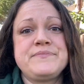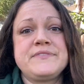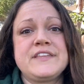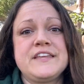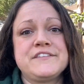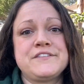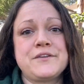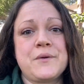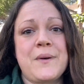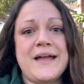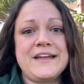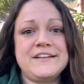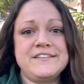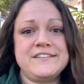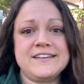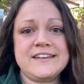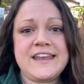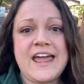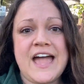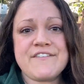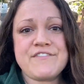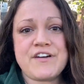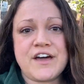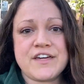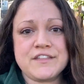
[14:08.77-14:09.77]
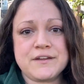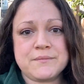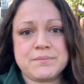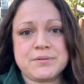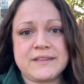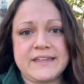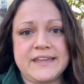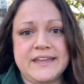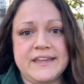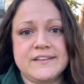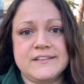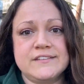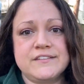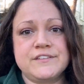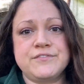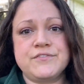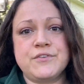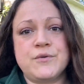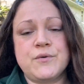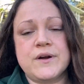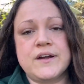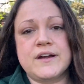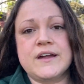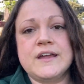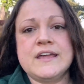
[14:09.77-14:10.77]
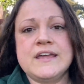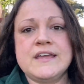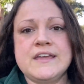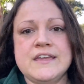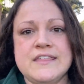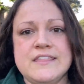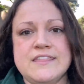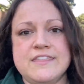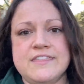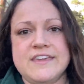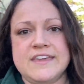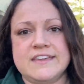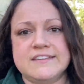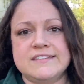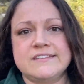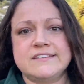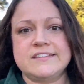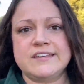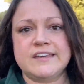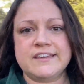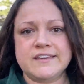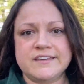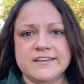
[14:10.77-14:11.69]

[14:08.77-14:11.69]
So I did have other plans for this